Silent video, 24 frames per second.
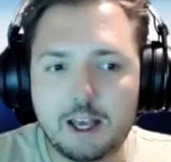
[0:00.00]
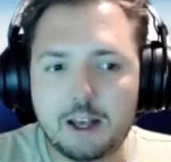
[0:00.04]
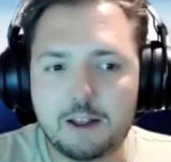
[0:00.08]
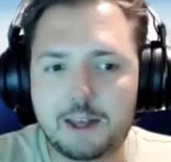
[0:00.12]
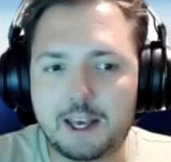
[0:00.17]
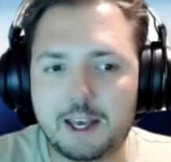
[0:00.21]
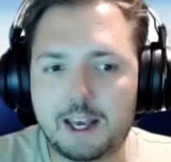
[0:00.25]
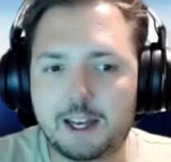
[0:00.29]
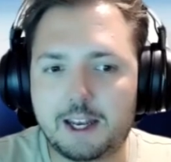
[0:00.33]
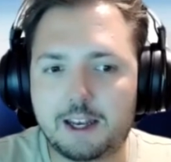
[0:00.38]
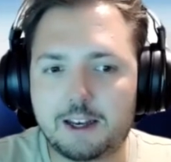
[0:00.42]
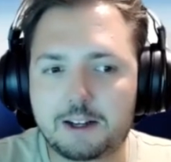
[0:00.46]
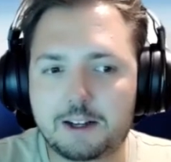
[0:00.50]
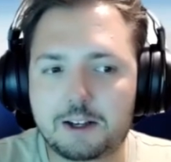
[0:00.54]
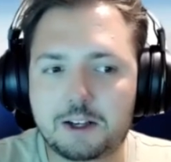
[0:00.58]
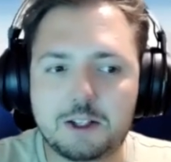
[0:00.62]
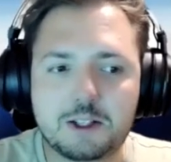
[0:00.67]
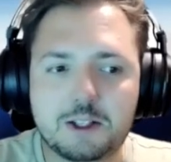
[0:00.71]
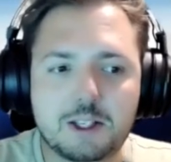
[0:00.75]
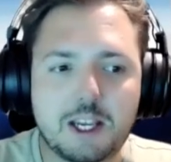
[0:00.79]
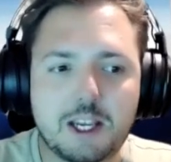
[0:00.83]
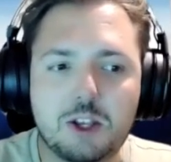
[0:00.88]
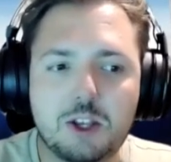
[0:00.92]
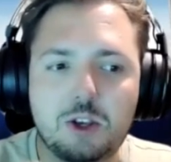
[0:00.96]
then
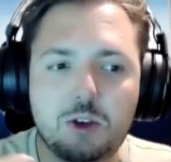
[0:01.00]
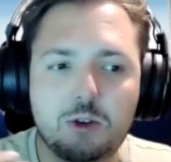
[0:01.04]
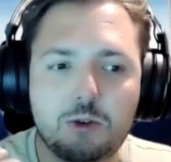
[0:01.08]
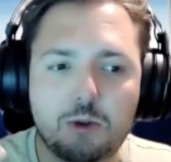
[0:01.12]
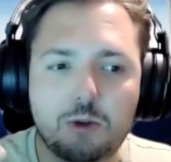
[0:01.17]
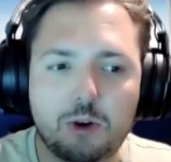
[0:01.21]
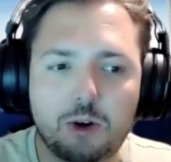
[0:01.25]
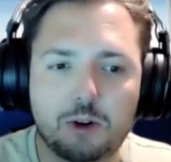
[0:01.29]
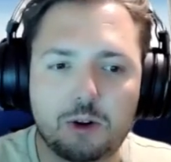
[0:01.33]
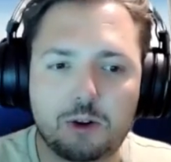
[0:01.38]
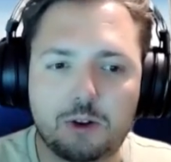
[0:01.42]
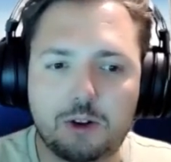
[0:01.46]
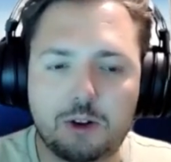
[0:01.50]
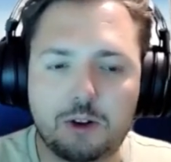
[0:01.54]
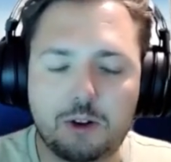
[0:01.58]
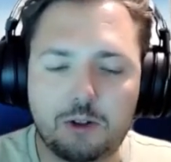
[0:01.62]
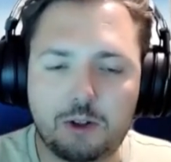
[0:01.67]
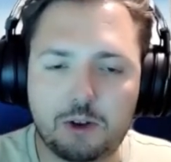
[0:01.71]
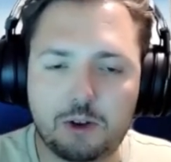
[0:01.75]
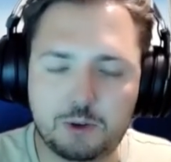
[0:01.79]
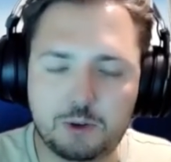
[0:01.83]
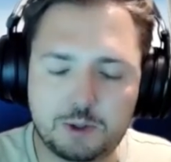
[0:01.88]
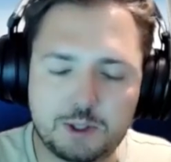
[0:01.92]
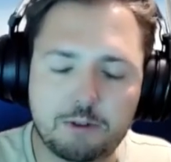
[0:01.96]
continue on
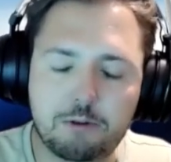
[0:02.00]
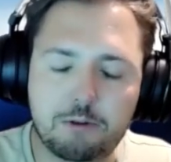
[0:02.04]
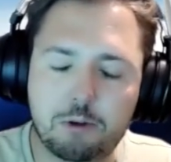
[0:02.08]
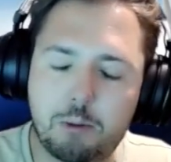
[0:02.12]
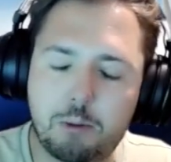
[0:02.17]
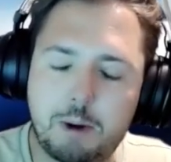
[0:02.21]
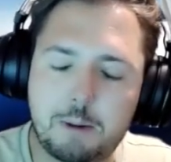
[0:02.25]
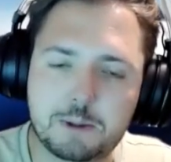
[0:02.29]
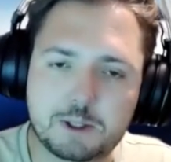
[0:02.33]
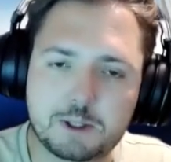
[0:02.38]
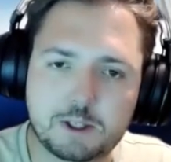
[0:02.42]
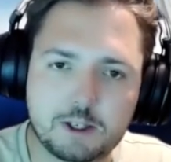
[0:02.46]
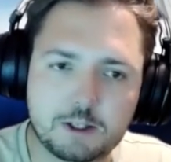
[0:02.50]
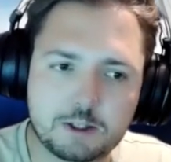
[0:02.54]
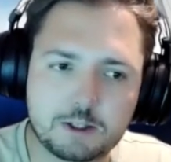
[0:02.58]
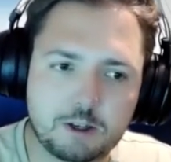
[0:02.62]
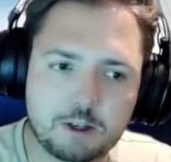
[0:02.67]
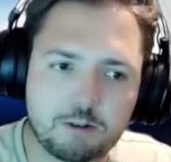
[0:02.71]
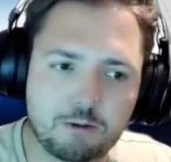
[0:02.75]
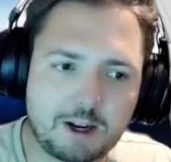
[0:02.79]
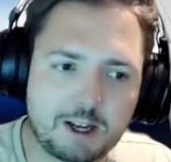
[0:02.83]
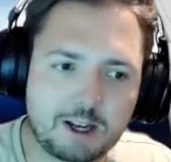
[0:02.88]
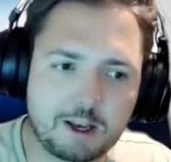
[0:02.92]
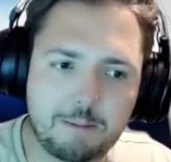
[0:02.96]
those different websites
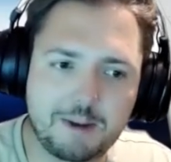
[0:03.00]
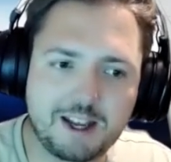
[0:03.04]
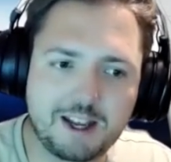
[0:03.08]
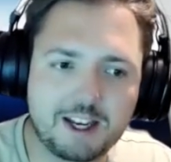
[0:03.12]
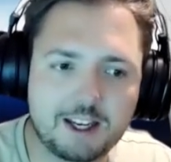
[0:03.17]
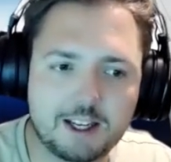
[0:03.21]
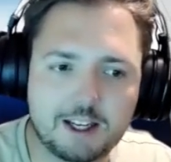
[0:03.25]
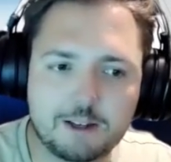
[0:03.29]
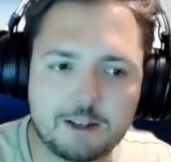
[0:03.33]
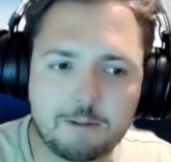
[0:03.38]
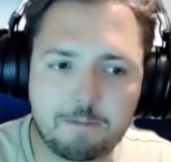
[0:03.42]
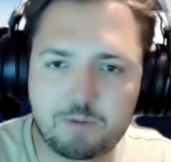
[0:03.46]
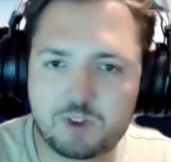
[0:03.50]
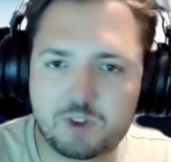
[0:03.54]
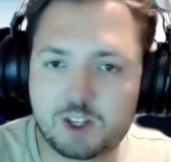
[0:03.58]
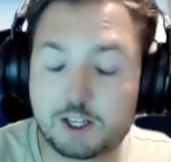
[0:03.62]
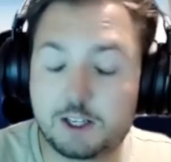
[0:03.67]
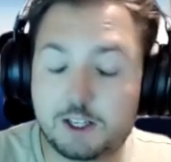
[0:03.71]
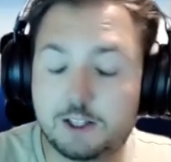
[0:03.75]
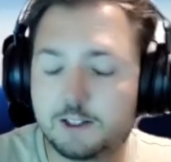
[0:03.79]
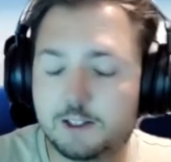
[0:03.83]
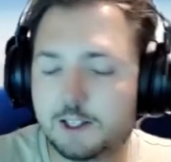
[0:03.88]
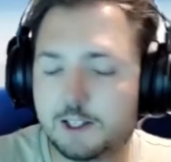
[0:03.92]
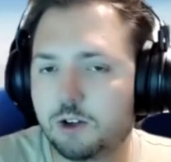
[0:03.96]
I've recommended to
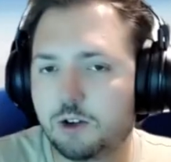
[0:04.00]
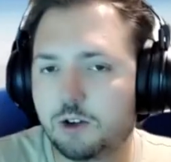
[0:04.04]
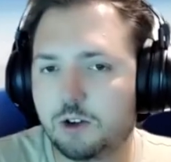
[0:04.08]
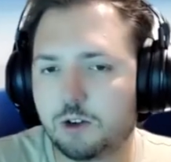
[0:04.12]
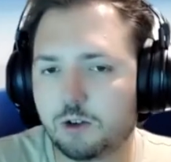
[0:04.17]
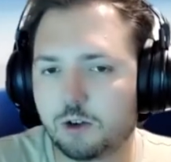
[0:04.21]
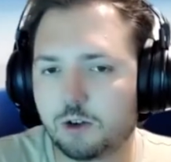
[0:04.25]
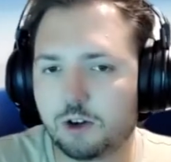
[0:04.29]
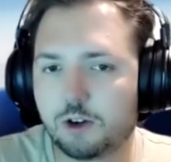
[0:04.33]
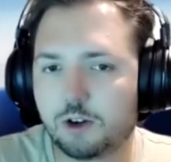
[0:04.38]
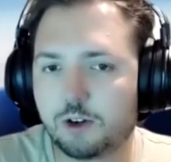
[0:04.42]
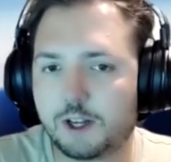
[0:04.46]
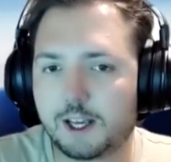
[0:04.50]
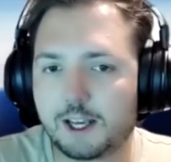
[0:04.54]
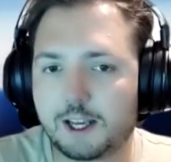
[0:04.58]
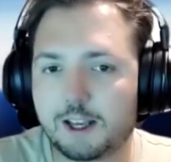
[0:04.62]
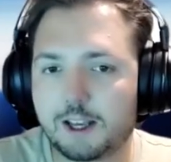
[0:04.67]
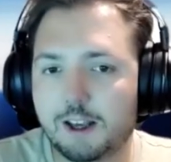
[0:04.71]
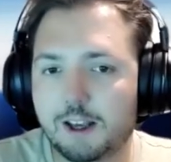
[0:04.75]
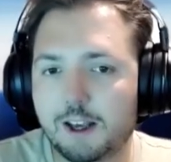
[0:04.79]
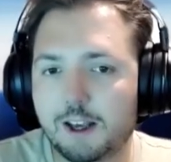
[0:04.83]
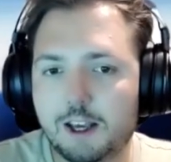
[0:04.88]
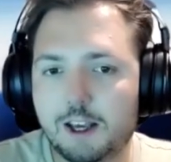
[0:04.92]
continue your learning.